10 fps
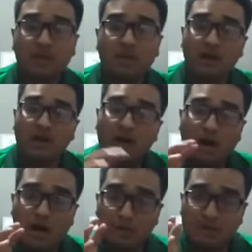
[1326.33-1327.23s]

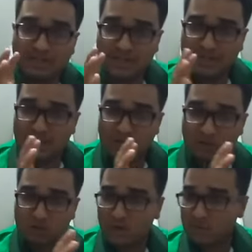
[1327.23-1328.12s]
I will take a
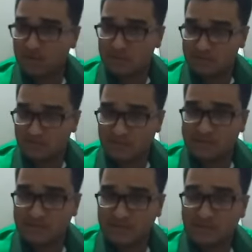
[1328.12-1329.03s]
solve class
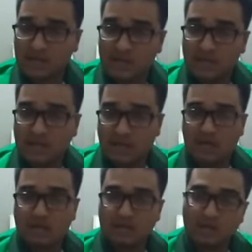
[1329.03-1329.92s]
basically,
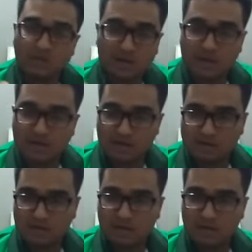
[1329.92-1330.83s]
and you can ask
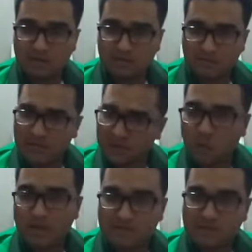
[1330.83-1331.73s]
any
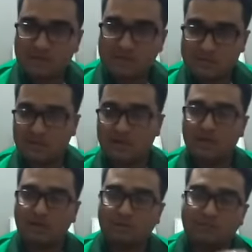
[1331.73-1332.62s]
questions
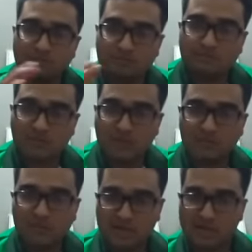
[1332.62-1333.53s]
in
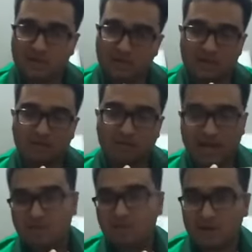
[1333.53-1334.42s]
my
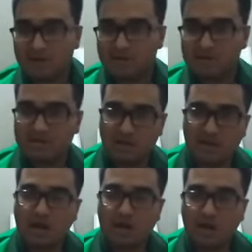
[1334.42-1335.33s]
live class,
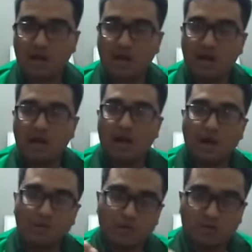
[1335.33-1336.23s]
and I
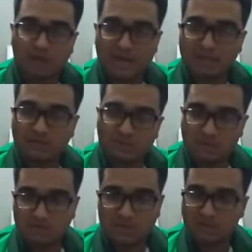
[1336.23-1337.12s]
would like to
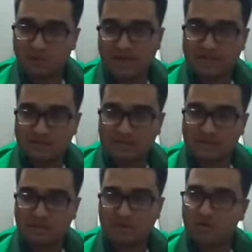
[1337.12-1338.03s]
give the right
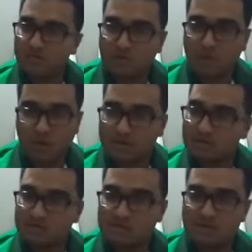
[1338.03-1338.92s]
answer of your
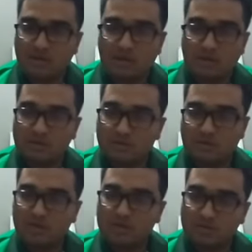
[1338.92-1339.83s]
questions. So
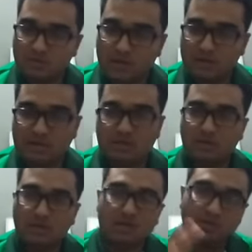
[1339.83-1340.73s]
dear students,
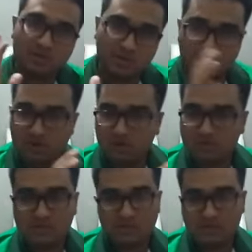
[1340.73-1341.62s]
stay
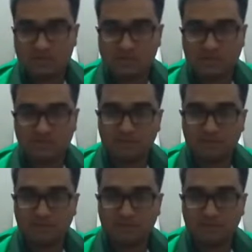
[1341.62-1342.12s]
home, stay safe.